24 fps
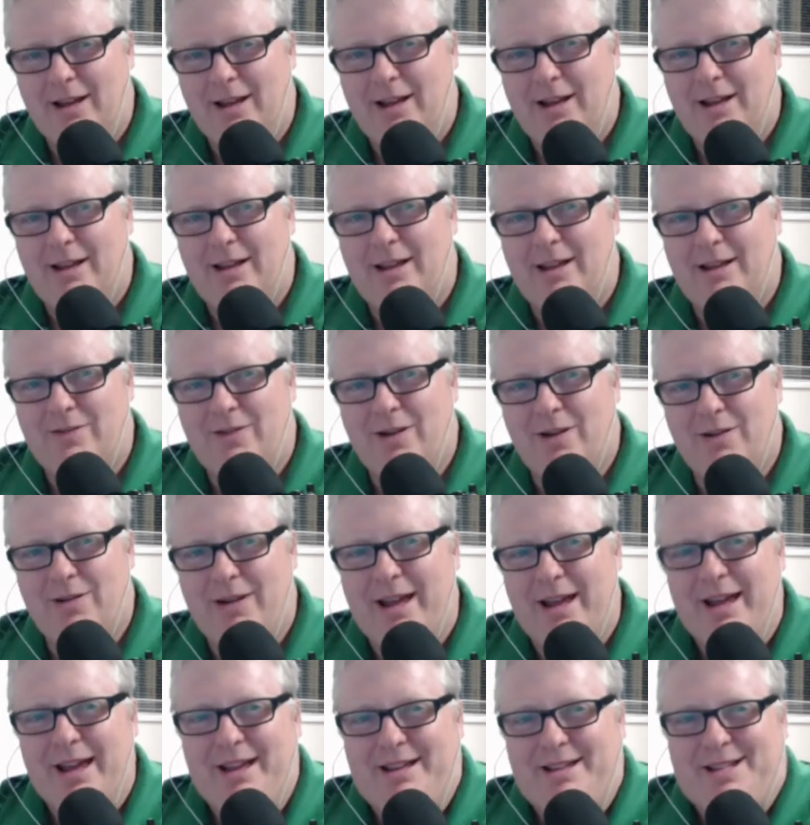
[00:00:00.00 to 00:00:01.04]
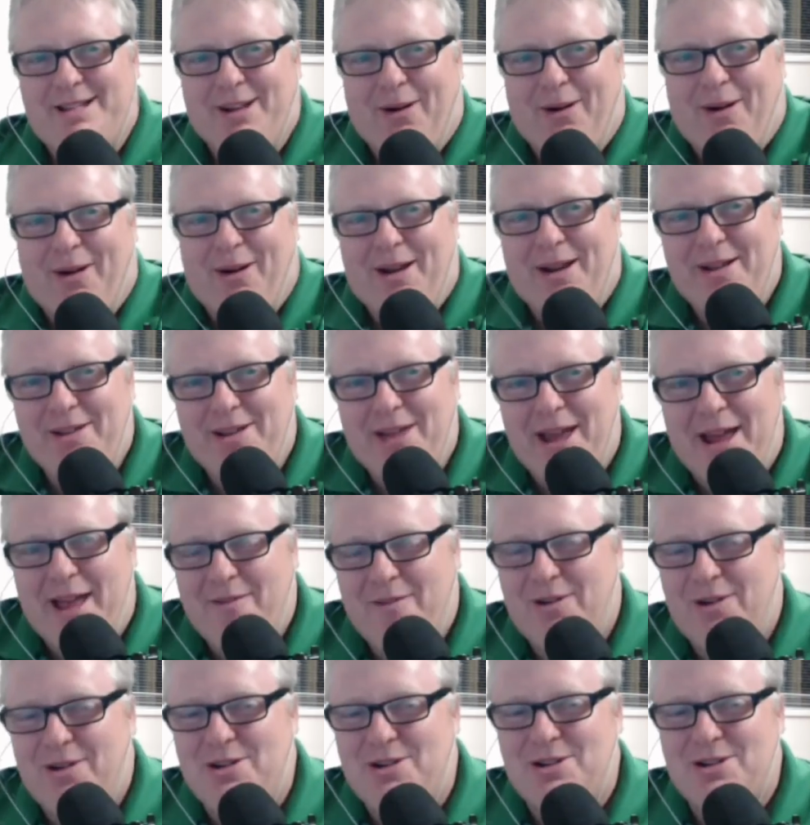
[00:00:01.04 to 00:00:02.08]
that's very exciting to
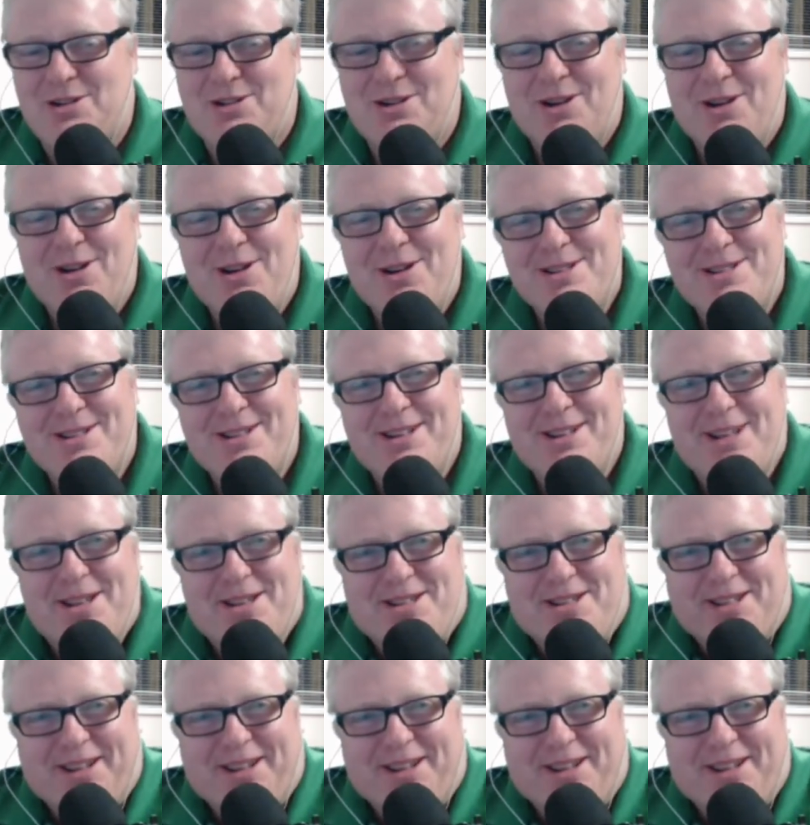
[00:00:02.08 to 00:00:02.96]
have on your shirt, isn't it?